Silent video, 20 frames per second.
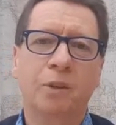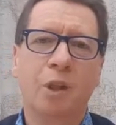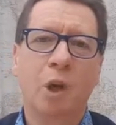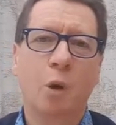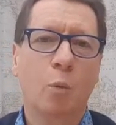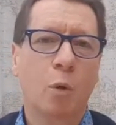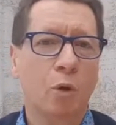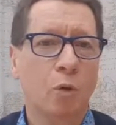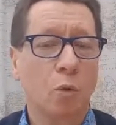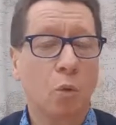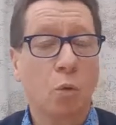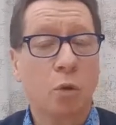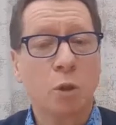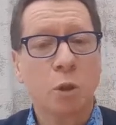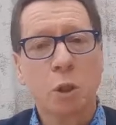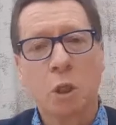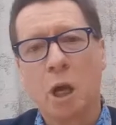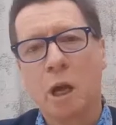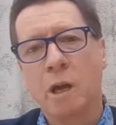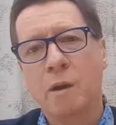We're all the
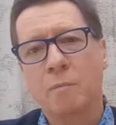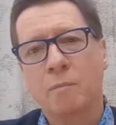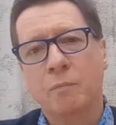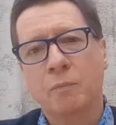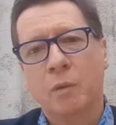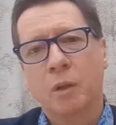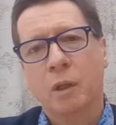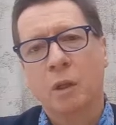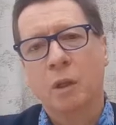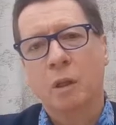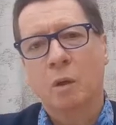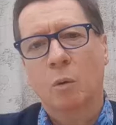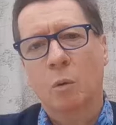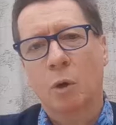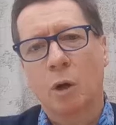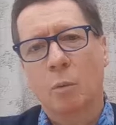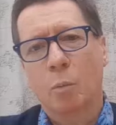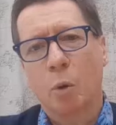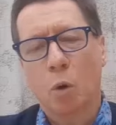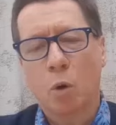same. We
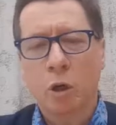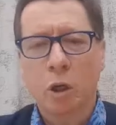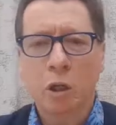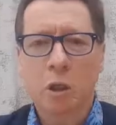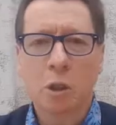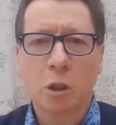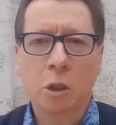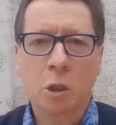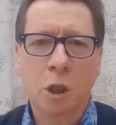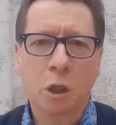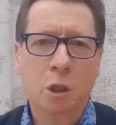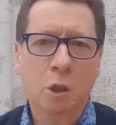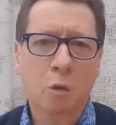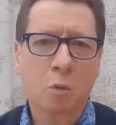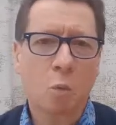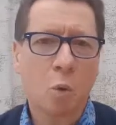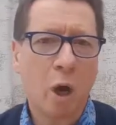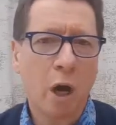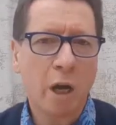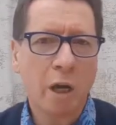are born in a certain
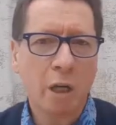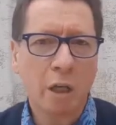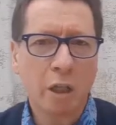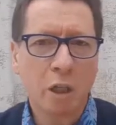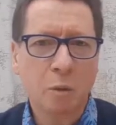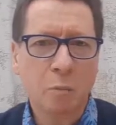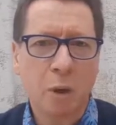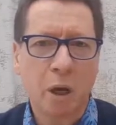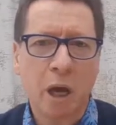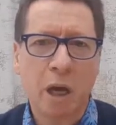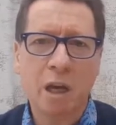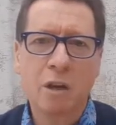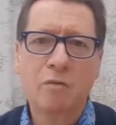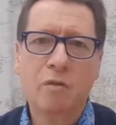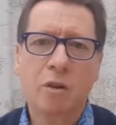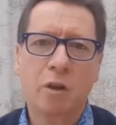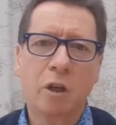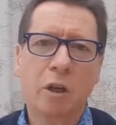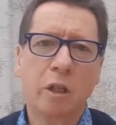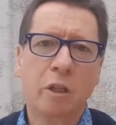way, at least
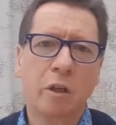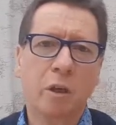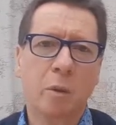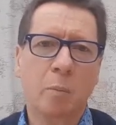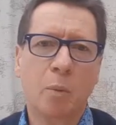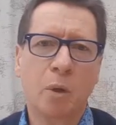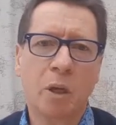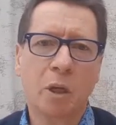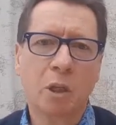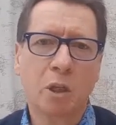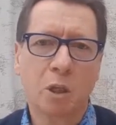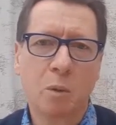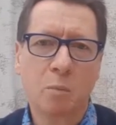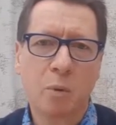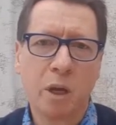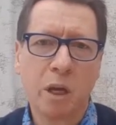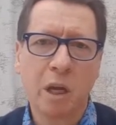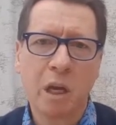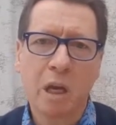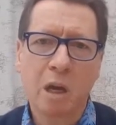behaviourally, that appears to
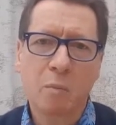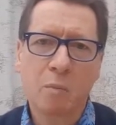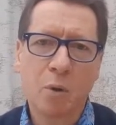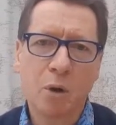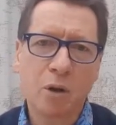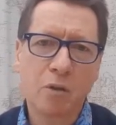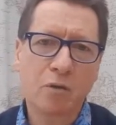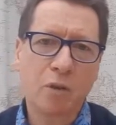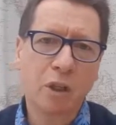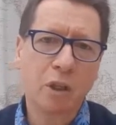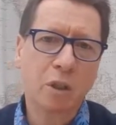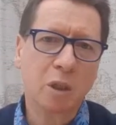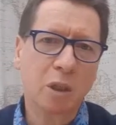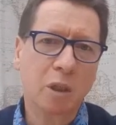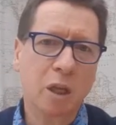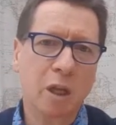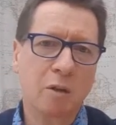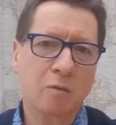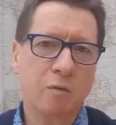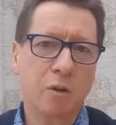be perfect, and
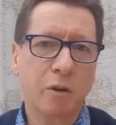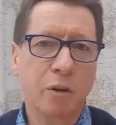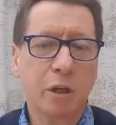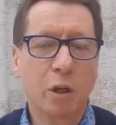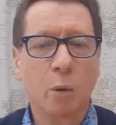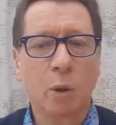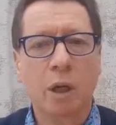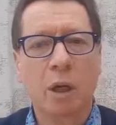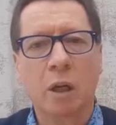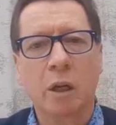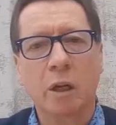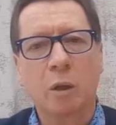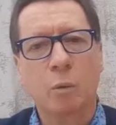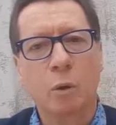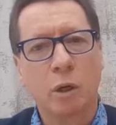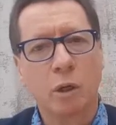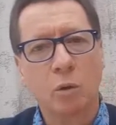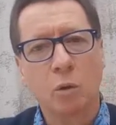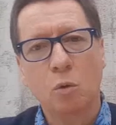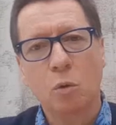then very quickly
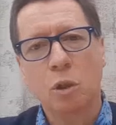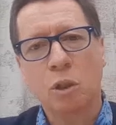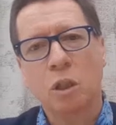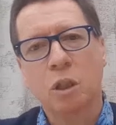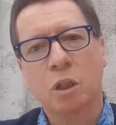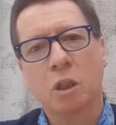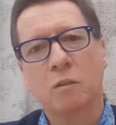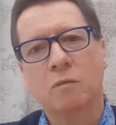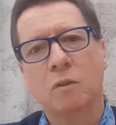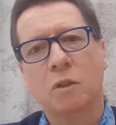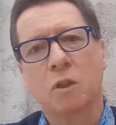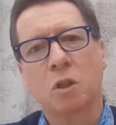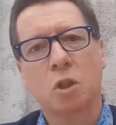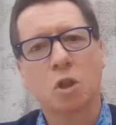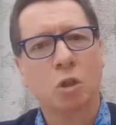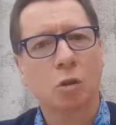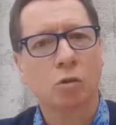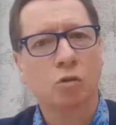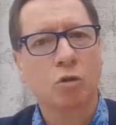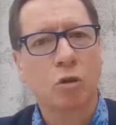we're naughty, even as
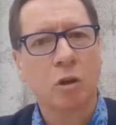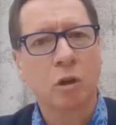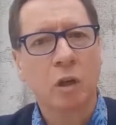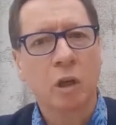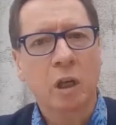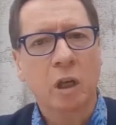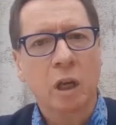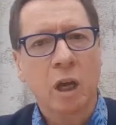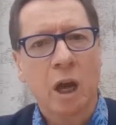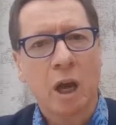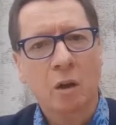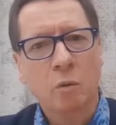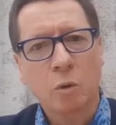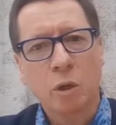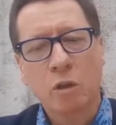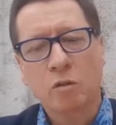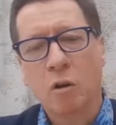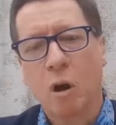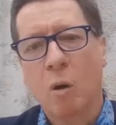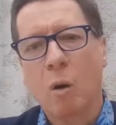children, and we
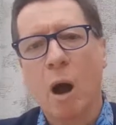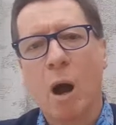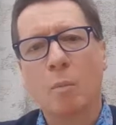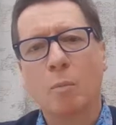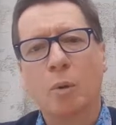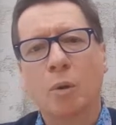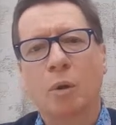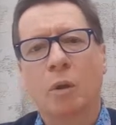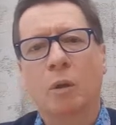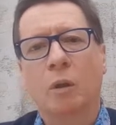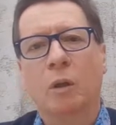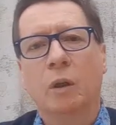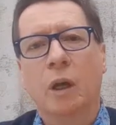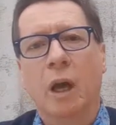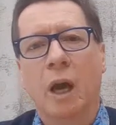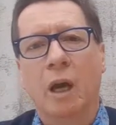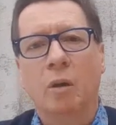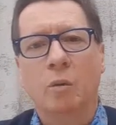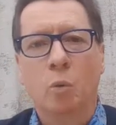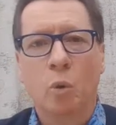grow up
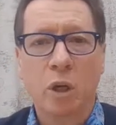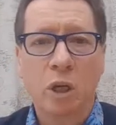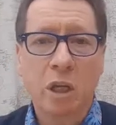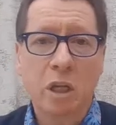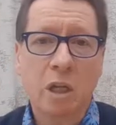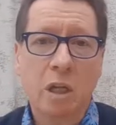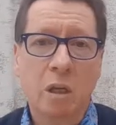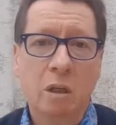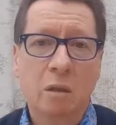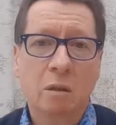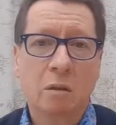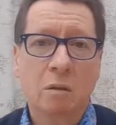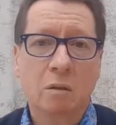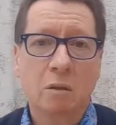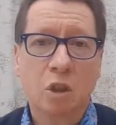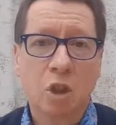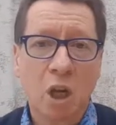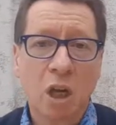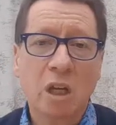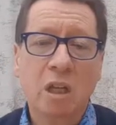and we
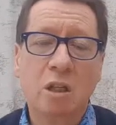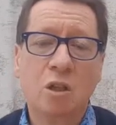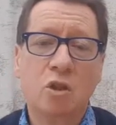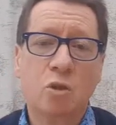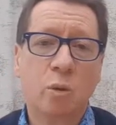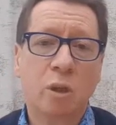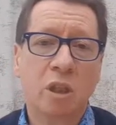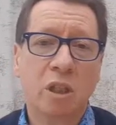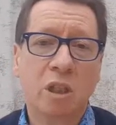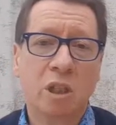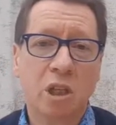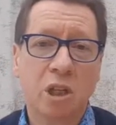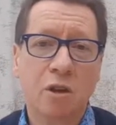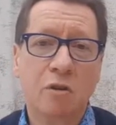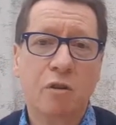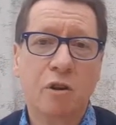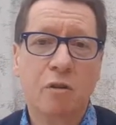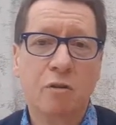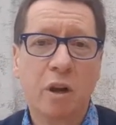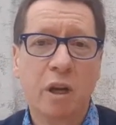change, we
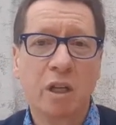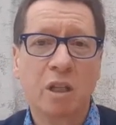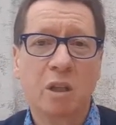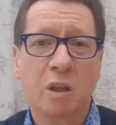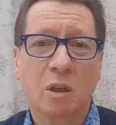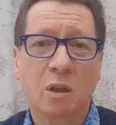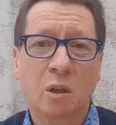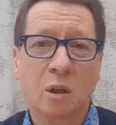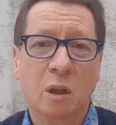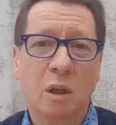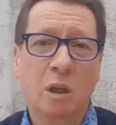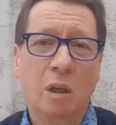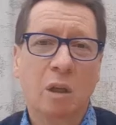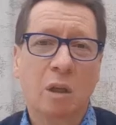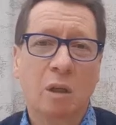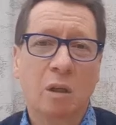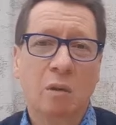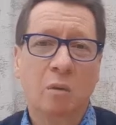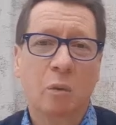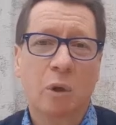deteriorate,
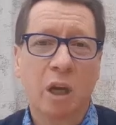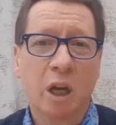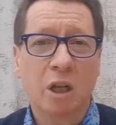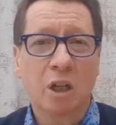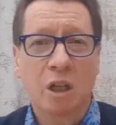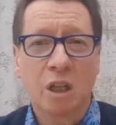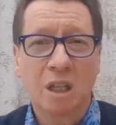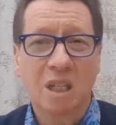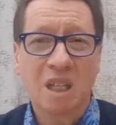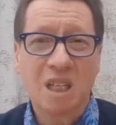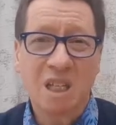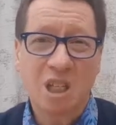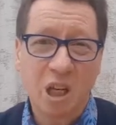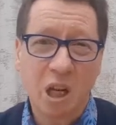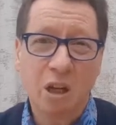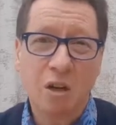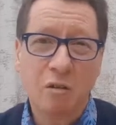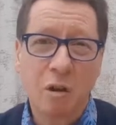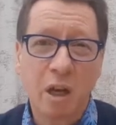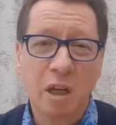we actually
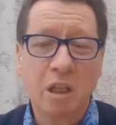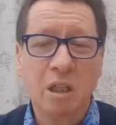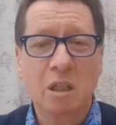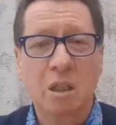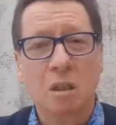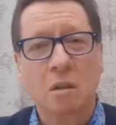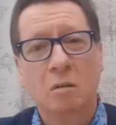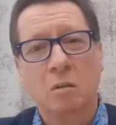degenerate.